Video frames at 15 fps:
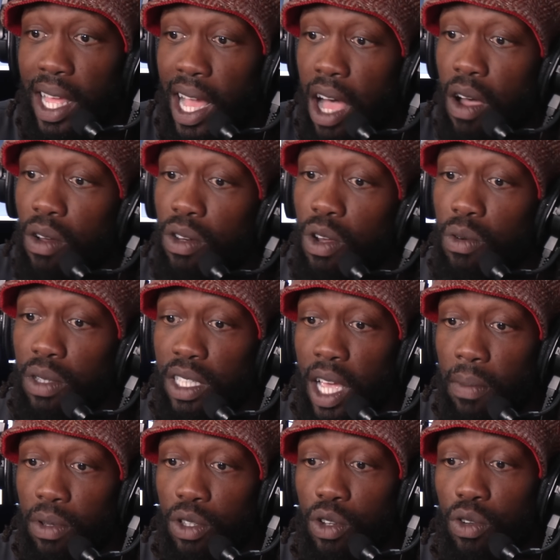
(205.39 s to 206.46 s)
Like, I don't know what
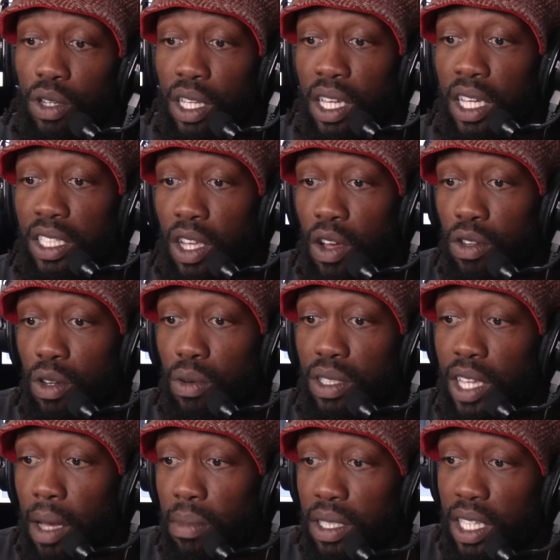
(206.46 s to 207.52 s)
type of dude he is. I don't know what
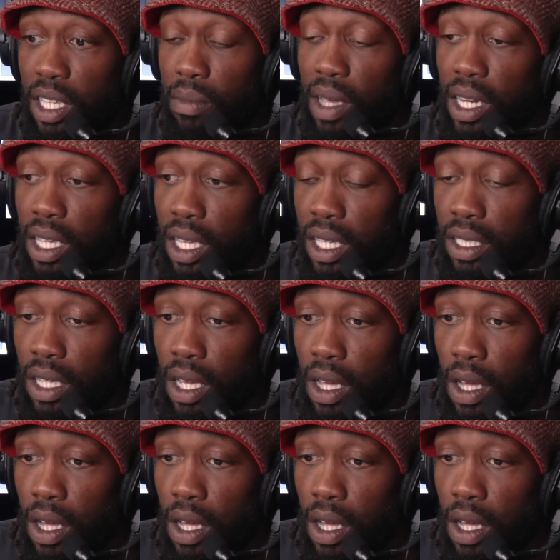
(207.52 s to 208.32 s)
type of teammate he is.